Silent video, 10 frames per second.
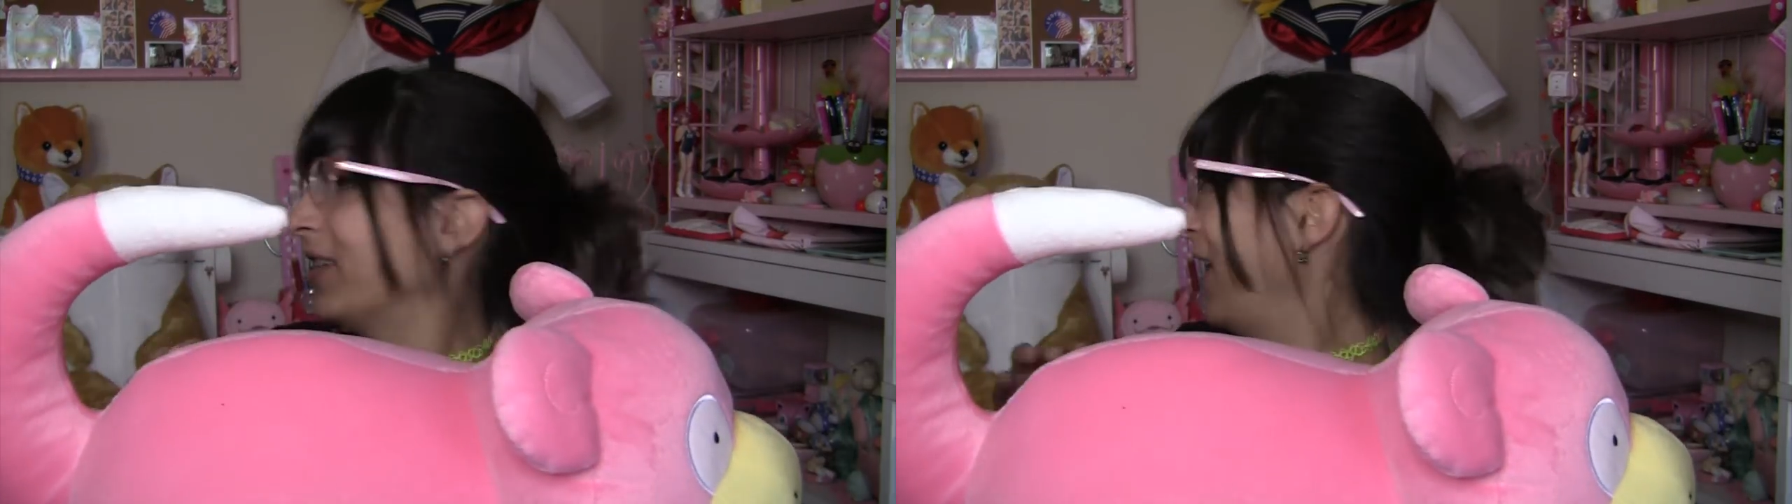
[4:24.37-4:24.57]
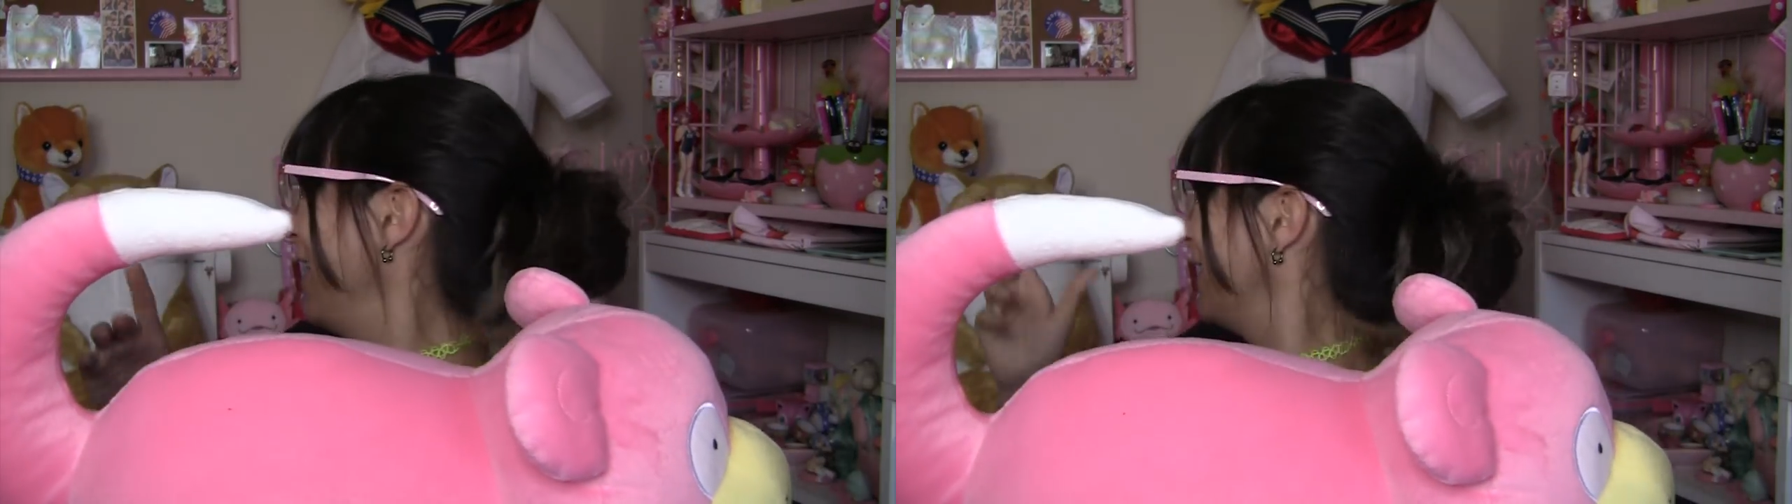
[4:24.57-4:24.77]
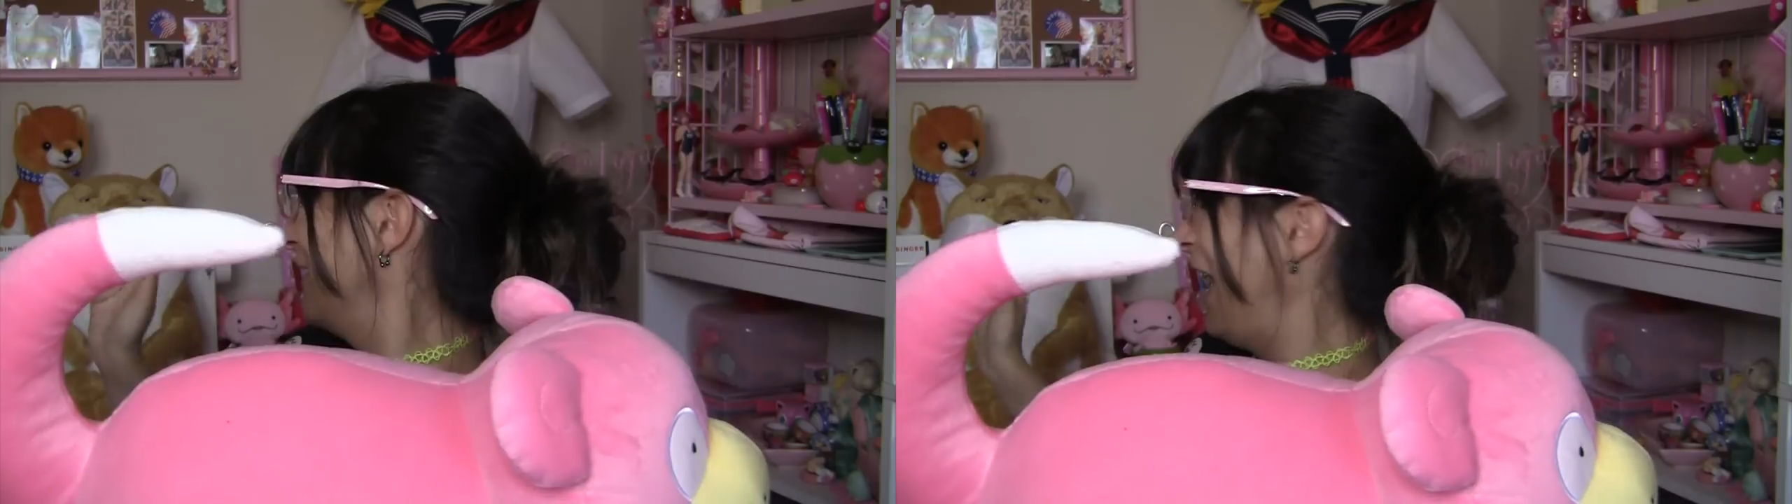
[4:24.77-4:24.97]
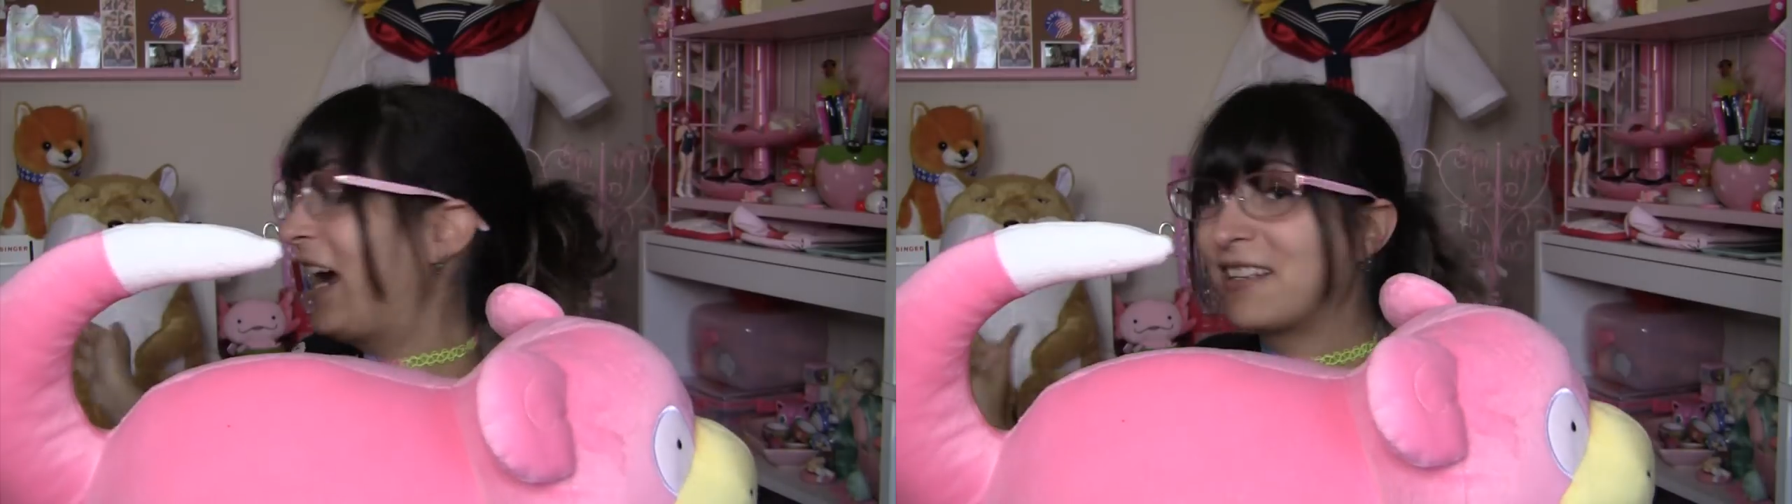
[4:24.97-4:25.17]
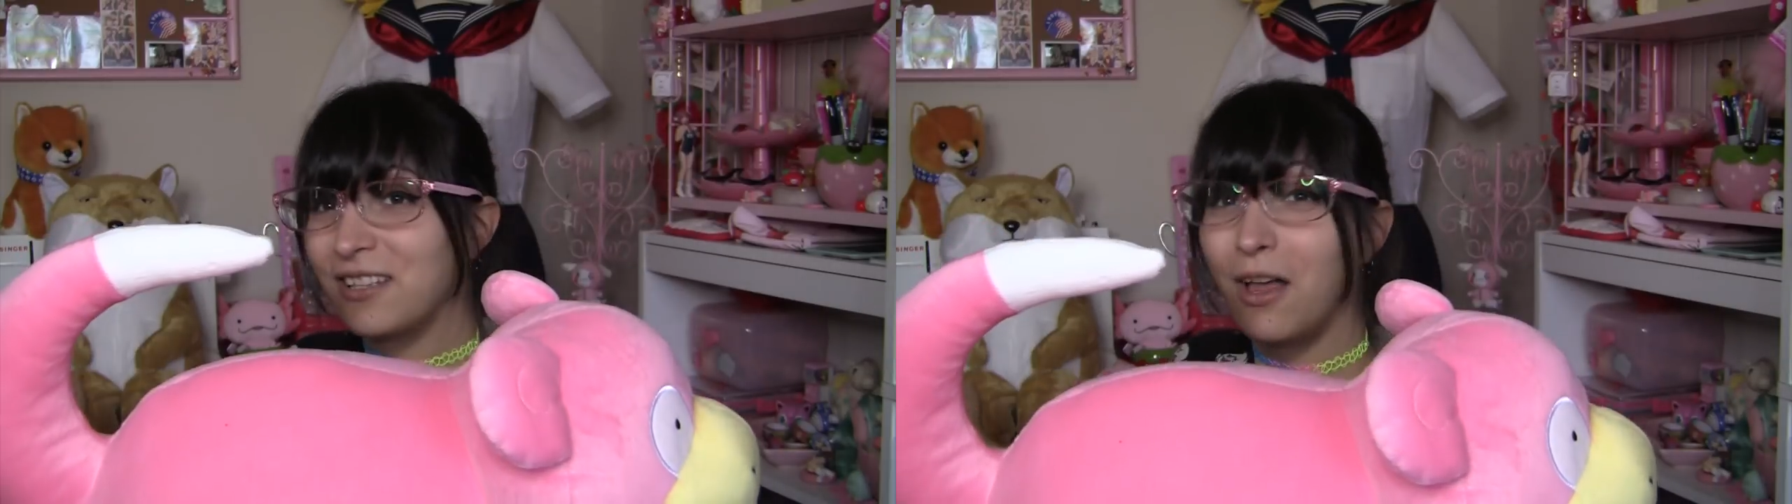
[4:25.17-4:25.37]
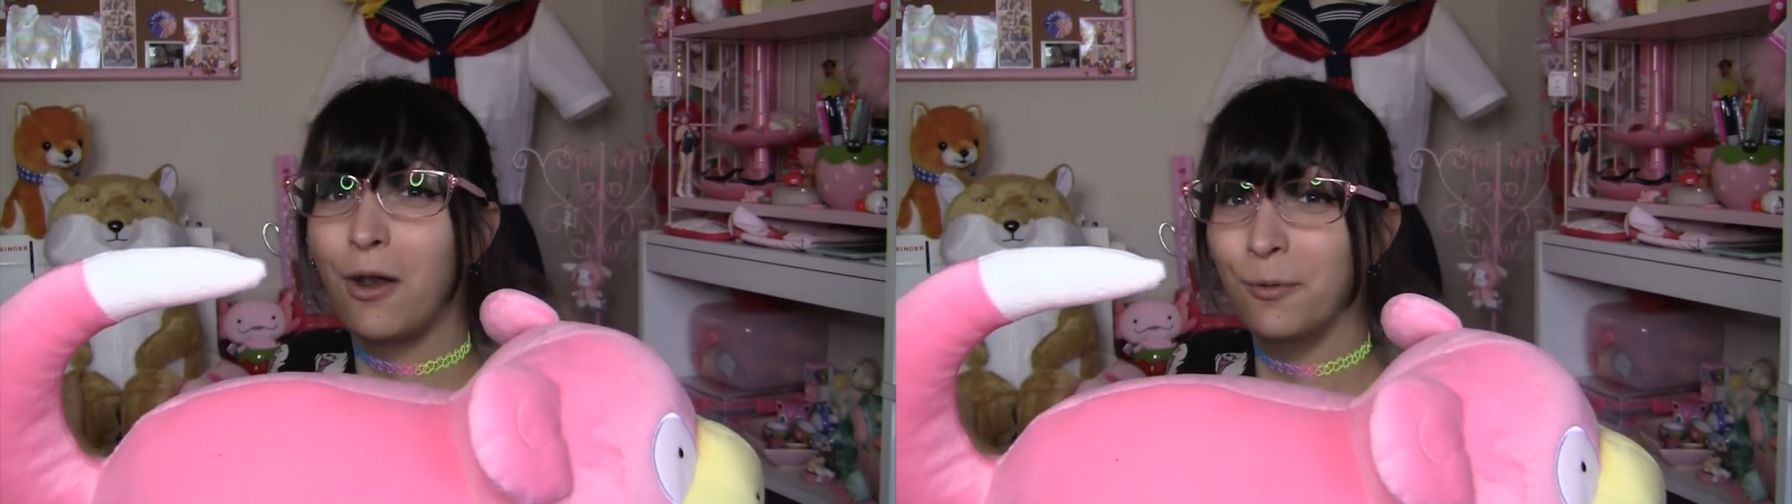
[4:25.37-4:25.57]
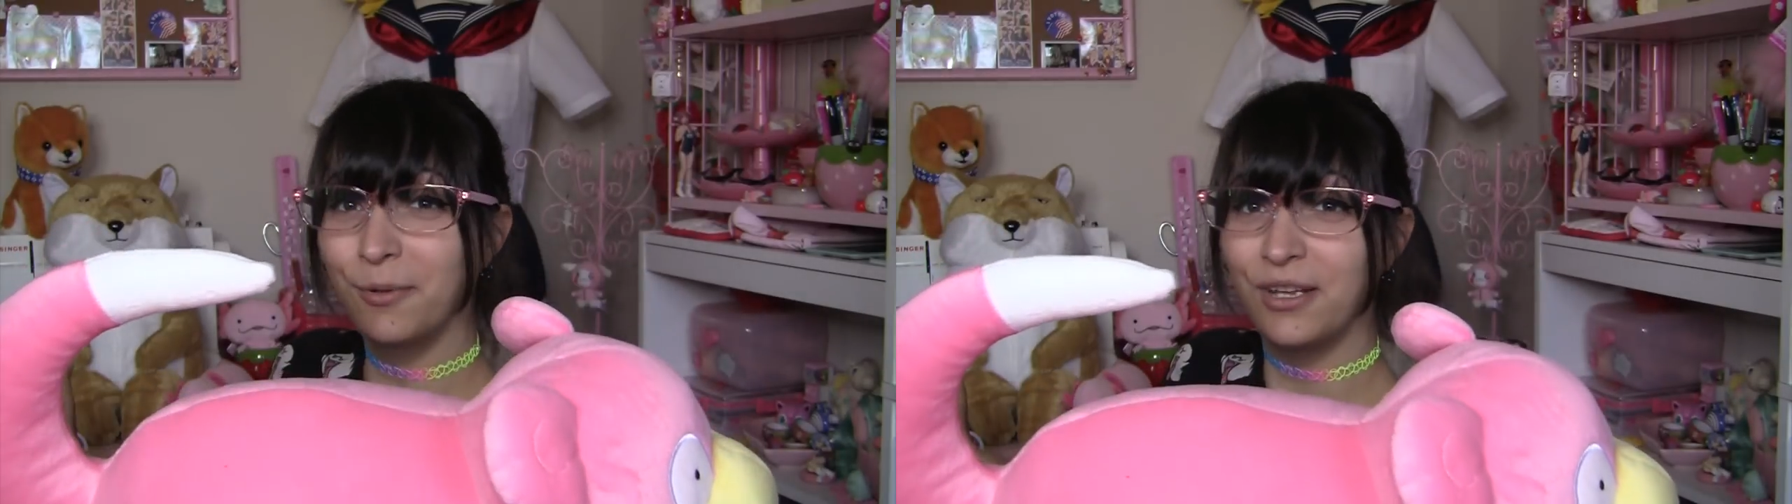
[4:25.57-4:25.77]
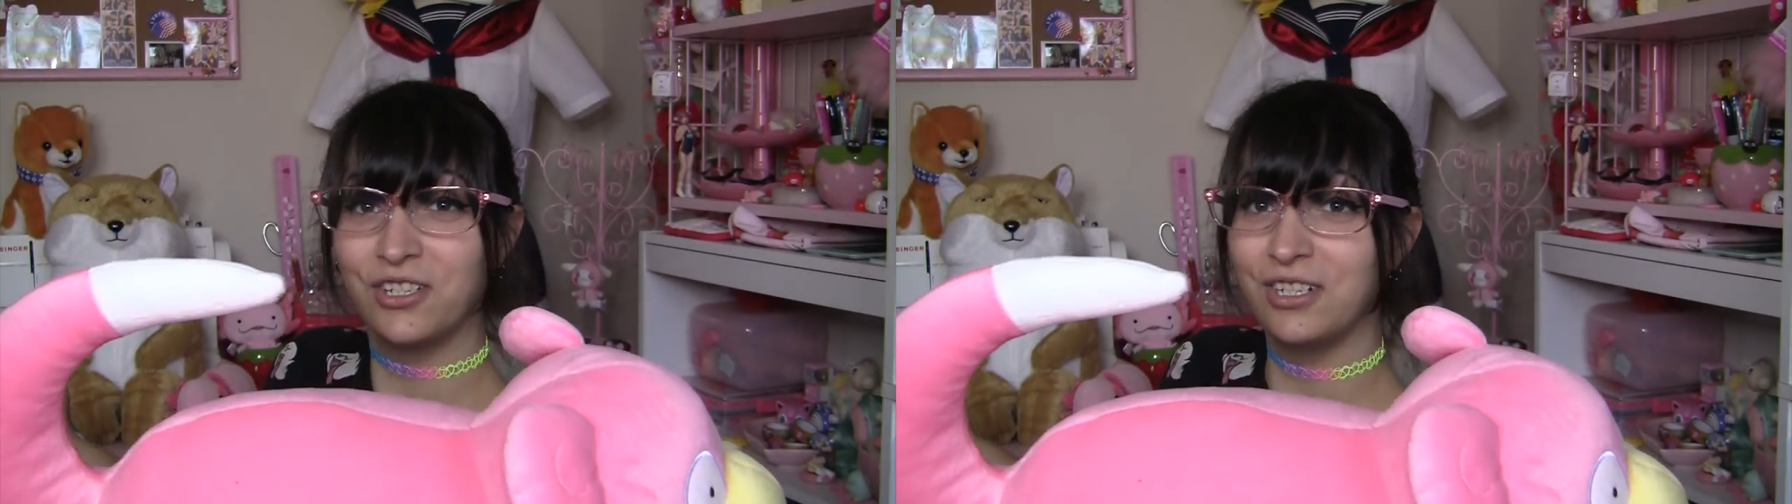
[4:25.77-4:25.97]
like the axolotl
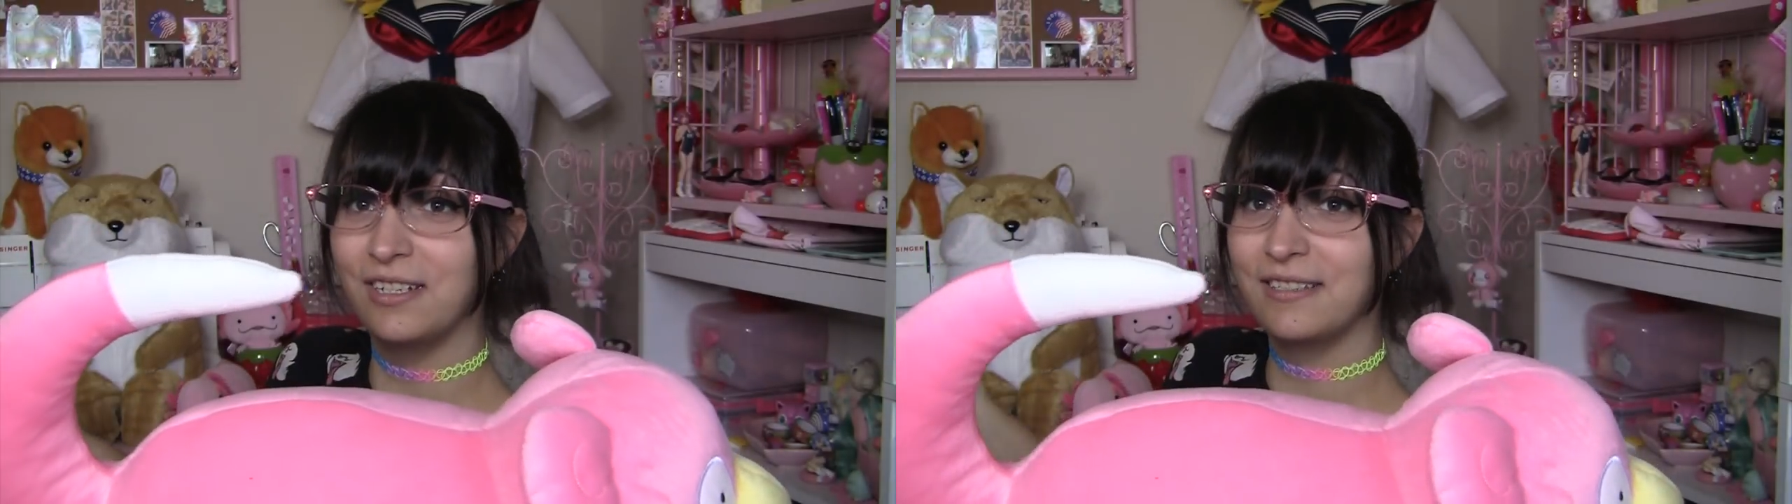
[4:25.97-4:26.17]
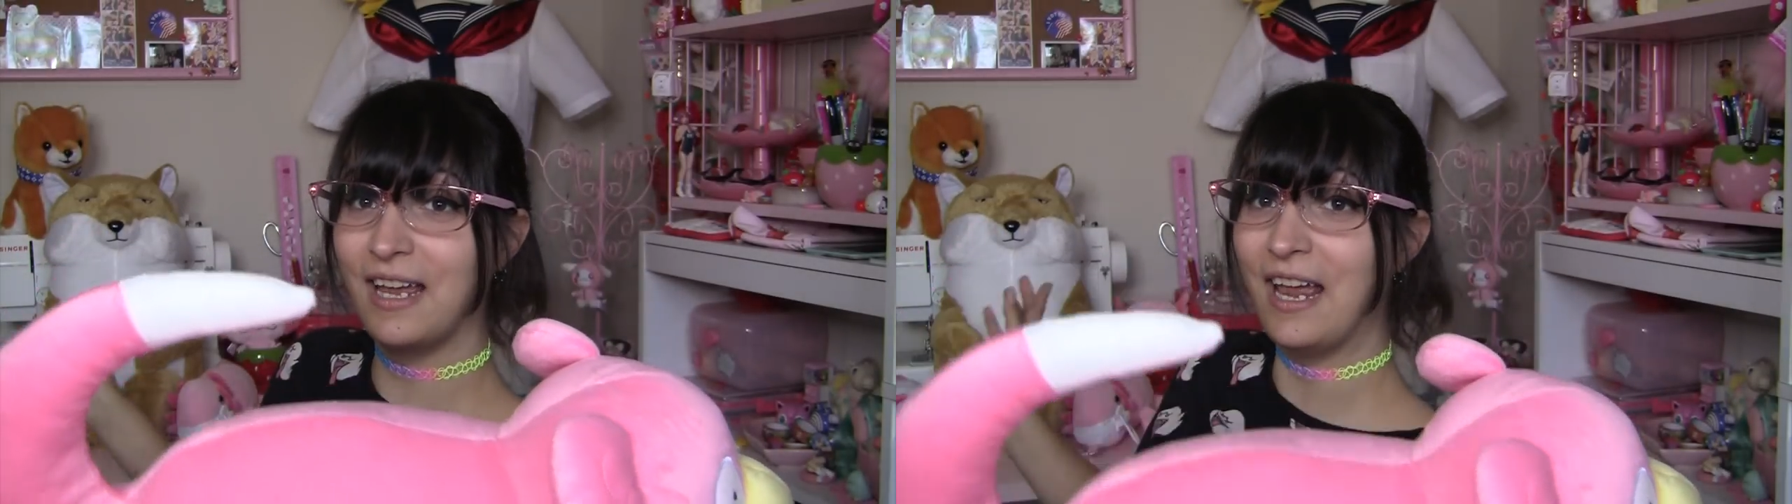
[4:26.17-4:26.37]
plushies